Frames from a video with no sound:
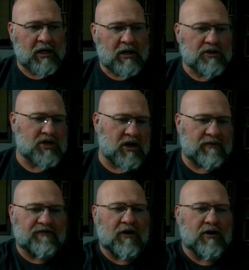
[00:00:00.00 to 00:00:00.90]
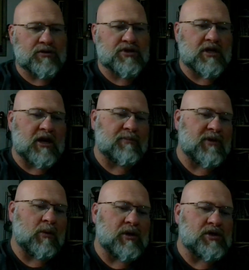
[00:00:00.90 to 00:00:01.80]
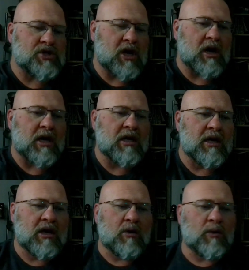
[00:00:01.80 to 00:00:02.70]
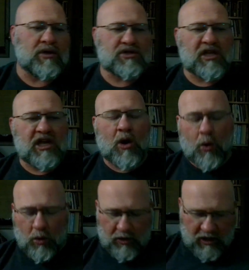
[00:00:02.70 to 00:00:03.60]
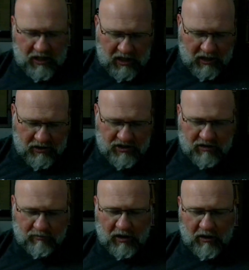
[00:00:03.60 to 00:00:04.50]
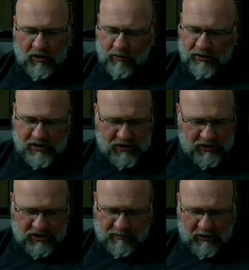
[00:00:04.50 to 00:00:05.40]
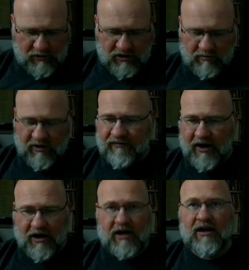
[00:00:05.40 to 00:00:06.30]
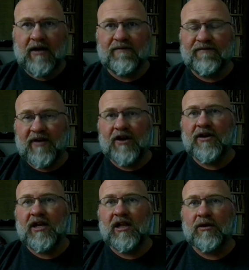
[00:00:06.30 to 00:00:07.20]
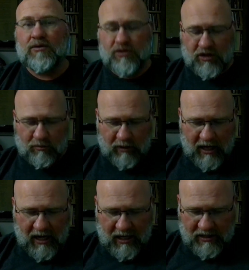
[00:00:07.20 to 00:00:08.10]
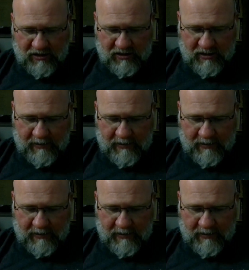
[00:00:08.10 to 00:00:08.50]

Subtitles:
So first up that we shot was the Hornady Custom Load, which is supposed to be very, very close to the blacks.